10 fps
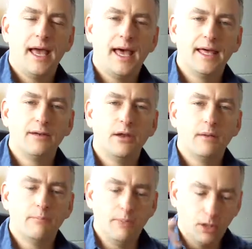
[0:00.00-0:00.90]
And
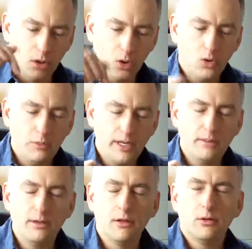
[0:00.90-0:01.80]
below
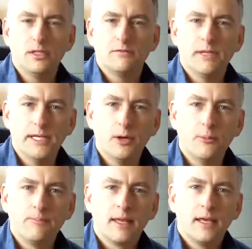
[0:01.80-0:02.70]
me, below this
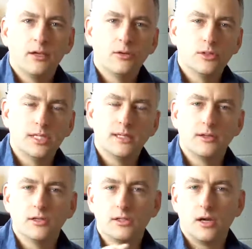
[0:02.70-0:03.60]
video, you'll see
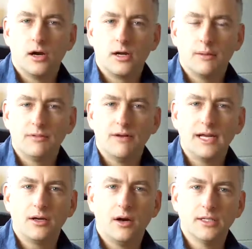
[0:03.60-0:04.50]
that there's are a couple of
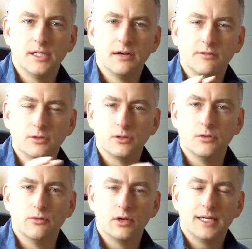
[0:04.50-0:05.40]
icons there. For,
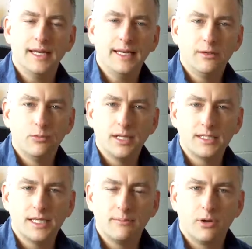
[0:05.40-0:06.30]
so for Canadian real
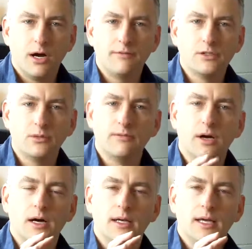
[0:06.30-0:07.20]
estate profits, we've
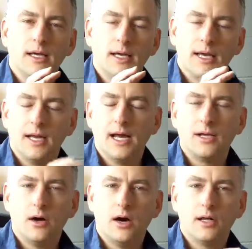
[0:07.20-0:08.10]
got an
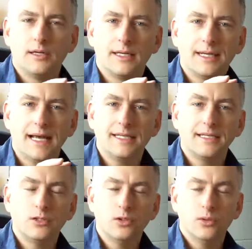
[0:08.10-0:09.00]
icon
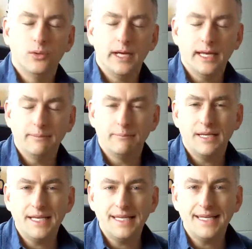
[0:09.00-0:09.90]
connecting to a
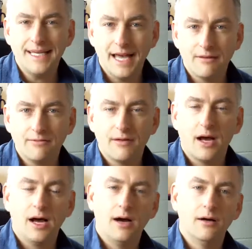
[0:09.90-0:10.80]
PDF
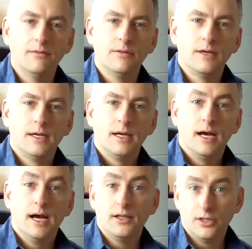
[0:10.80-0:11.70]
of
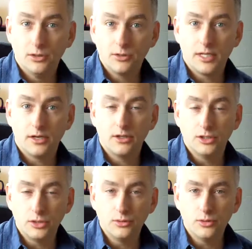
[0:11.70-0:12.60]
uh, the newsletter,
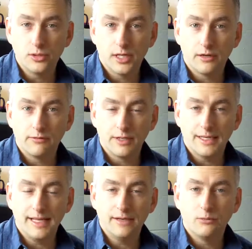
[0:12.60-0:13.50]
the June newsletter for
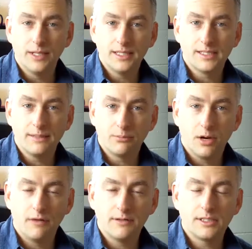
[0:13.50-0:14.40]
Canadian real estate
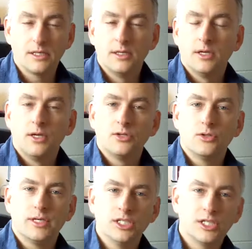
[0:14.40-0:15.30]
profits.
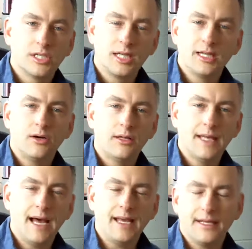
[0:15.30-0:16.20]
So you can just click
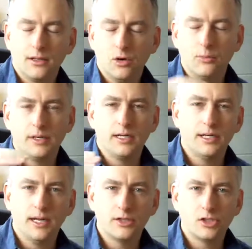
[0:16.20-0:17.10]
on that. It'll open in
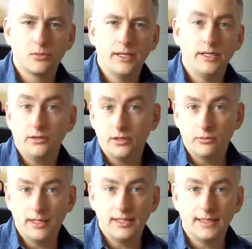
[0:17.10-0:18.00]
another screen. You
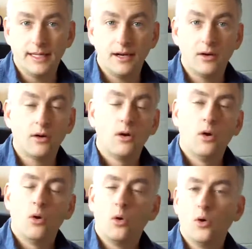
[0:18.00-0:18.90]
can read it there,
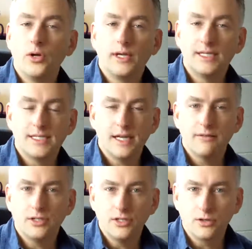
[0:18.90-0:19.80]
or you can
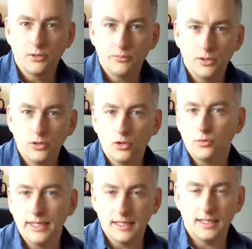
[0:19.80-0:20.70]
save it to your computer,
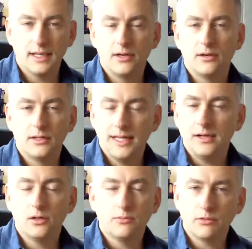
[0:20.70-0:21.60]
read it later,
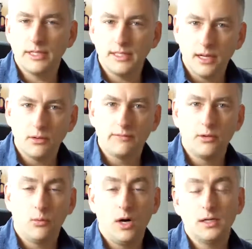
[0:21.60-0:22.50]
later print it out if
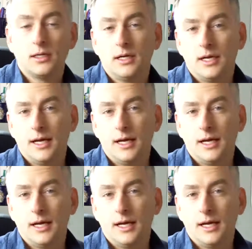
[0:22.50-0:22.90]
you want.